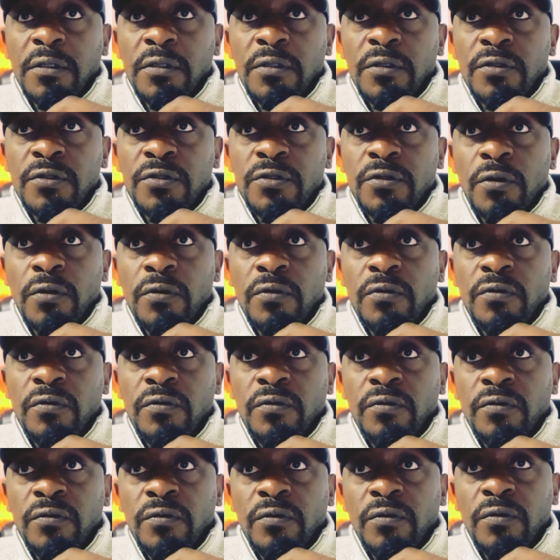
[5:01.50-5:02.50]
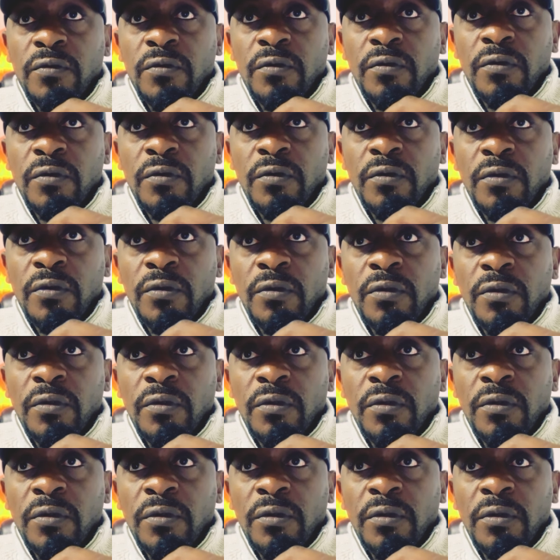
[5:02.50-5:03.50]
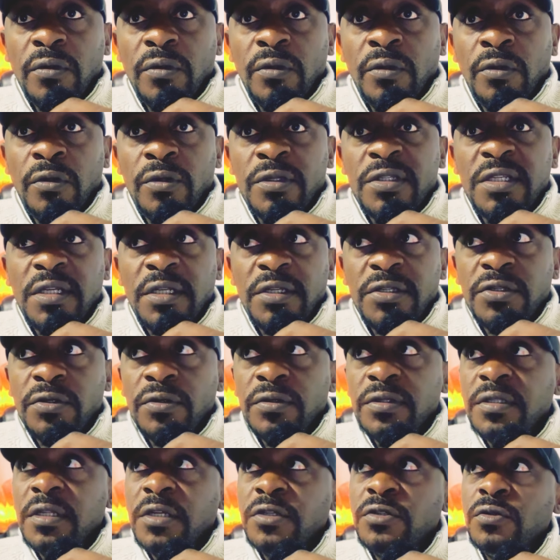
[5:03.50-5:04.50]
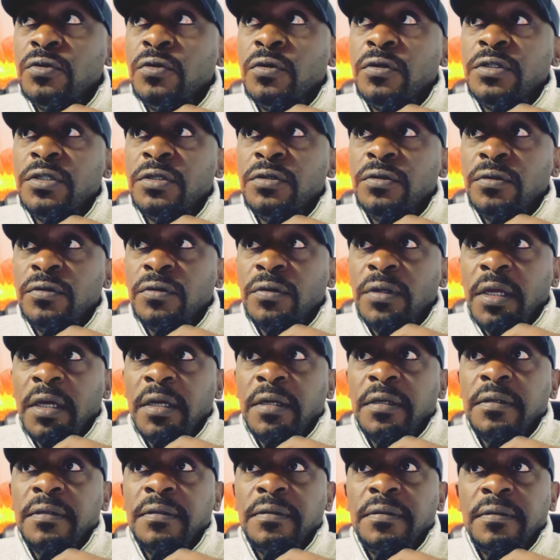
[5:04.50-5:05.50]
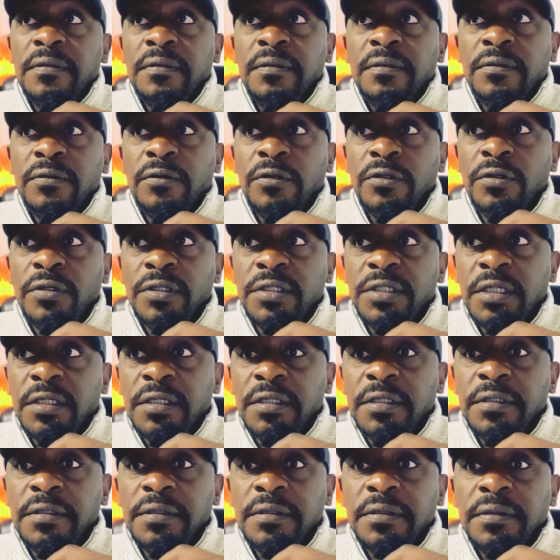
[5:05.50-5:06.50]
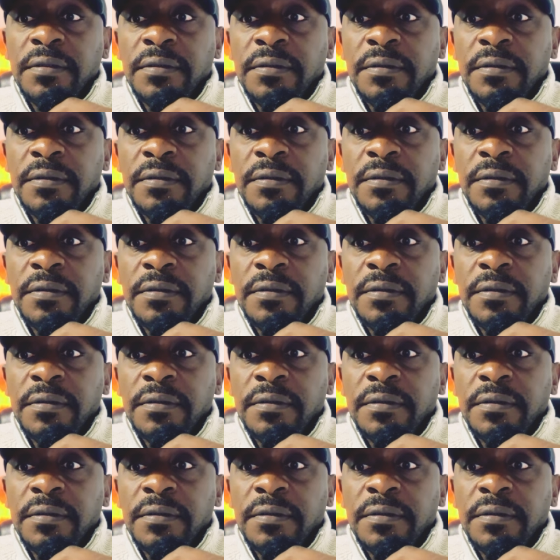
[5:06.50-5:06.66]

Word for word: So, those lessons that you continue to learn on your journey,